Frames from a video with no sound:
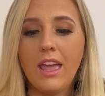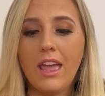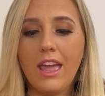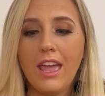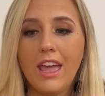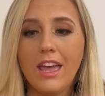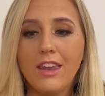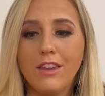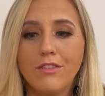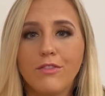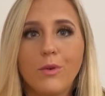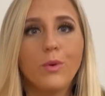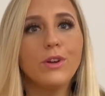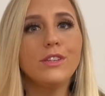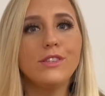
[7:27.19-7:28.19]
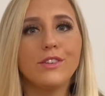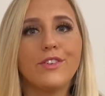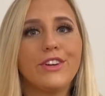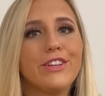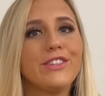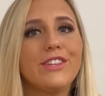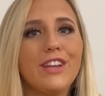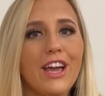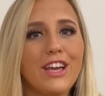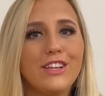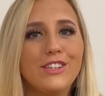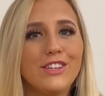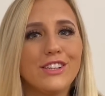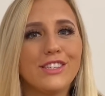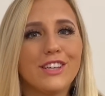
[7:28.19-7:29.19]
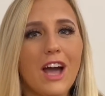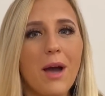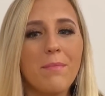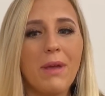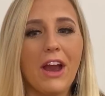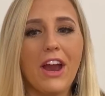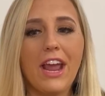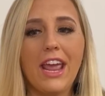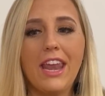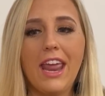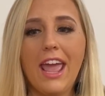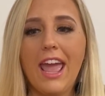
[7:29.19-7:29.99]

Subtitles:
And of course, Chris and I just got married,